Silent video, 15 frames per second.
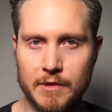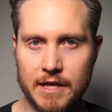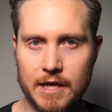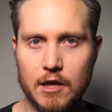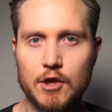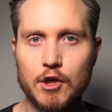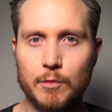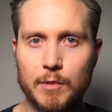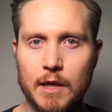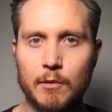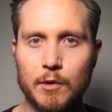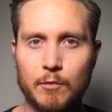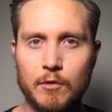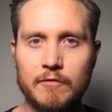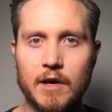there, you'll be
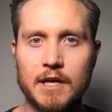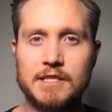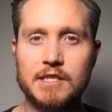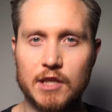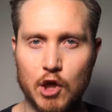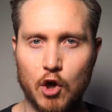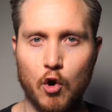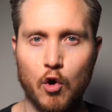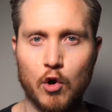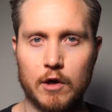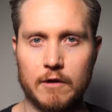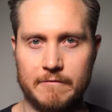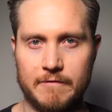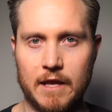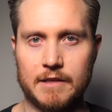able to move on to the core
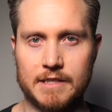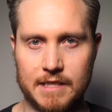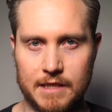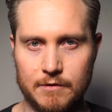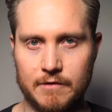of Valentine